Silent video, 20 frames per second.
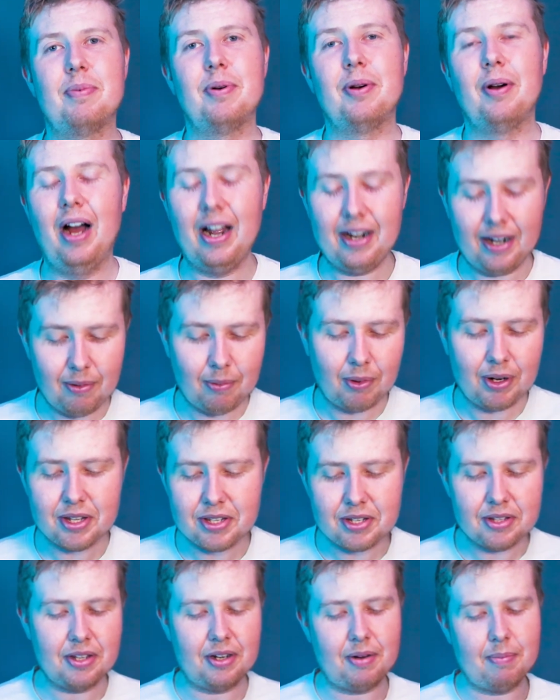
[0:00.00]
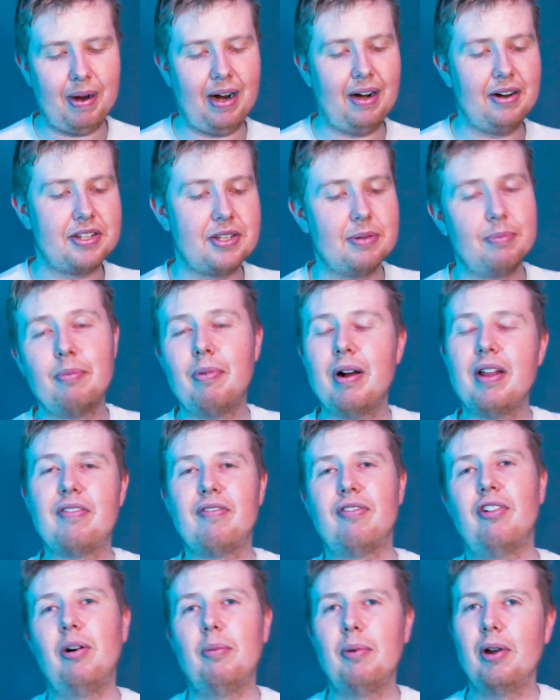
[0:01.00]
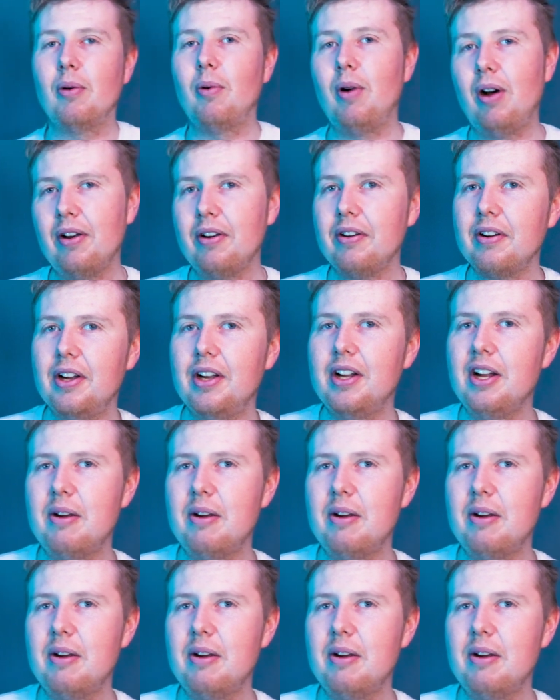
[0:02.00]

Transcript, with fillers: but I don't want to do the comparison with Formula One,